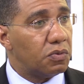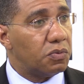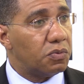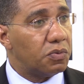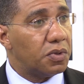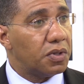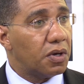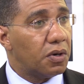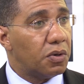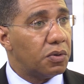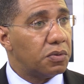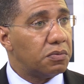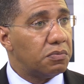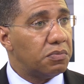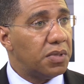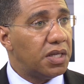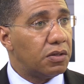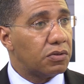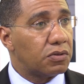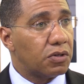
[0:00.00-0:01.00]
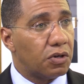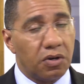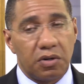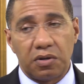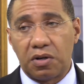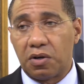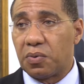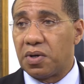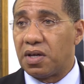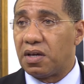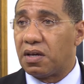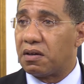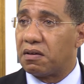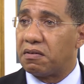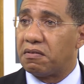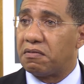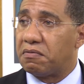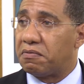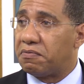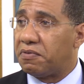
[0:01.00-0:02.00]
without being turned away
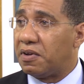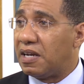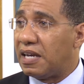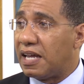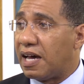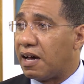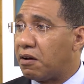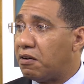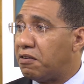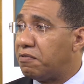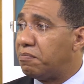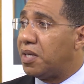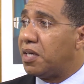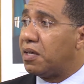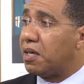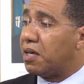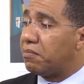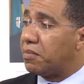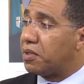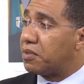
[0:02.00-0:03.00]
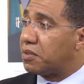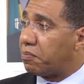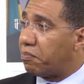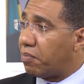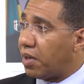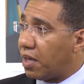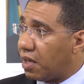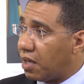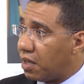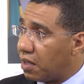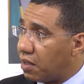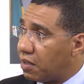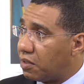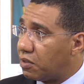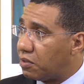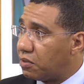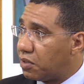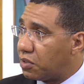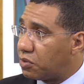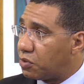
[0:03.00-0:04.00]
for lack of being able to pay
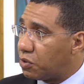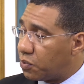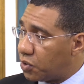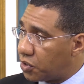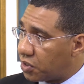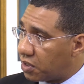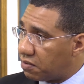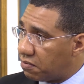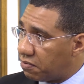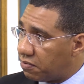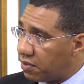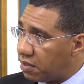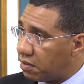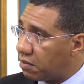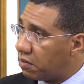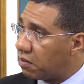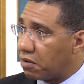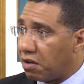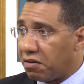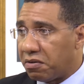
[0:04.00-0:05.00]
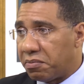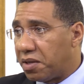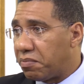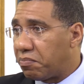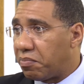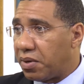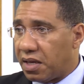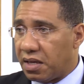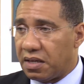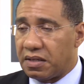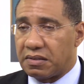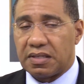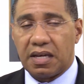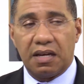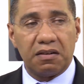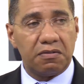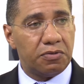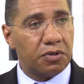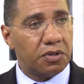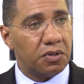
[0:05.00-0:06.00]
the tuition fee. Government pays
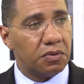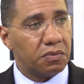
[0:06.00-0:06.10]
that for